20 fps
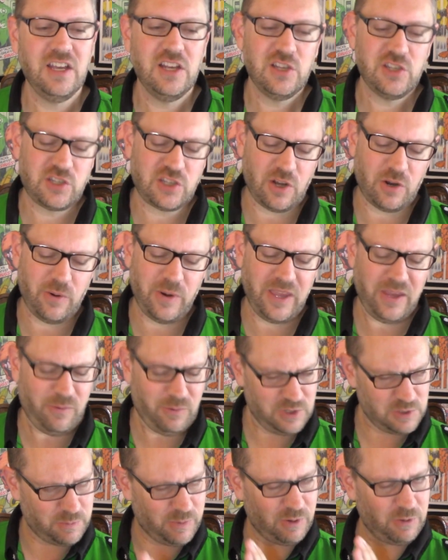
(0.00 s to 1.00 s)
So it
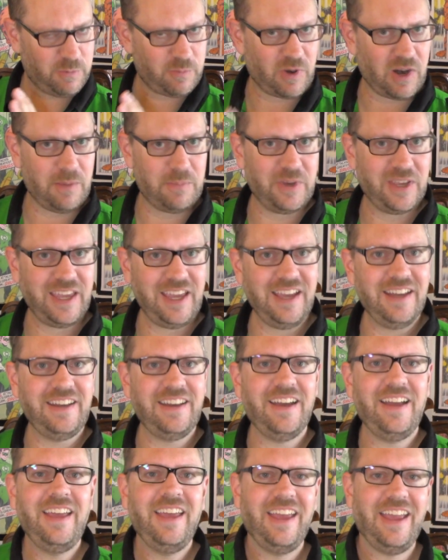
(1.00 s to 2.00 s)
was both
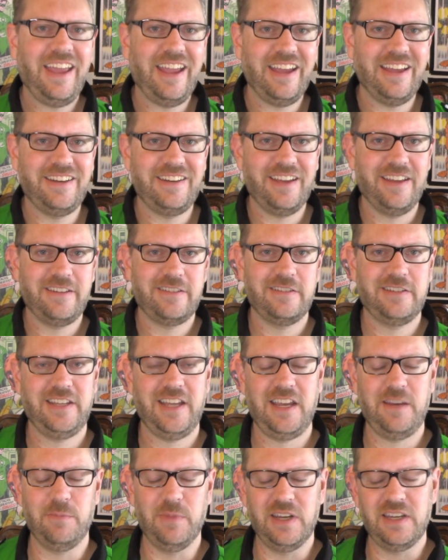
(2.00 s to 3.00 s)
propaganda and
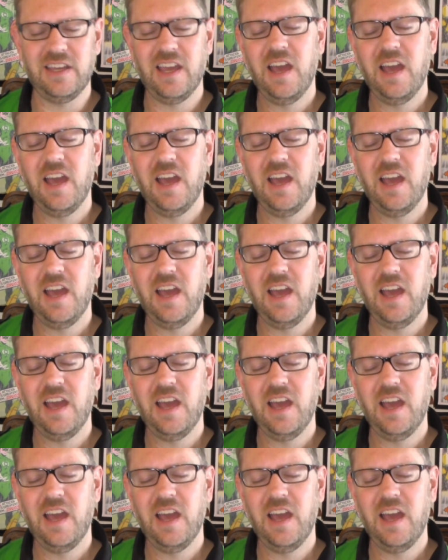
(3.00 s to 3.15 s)
entertainment.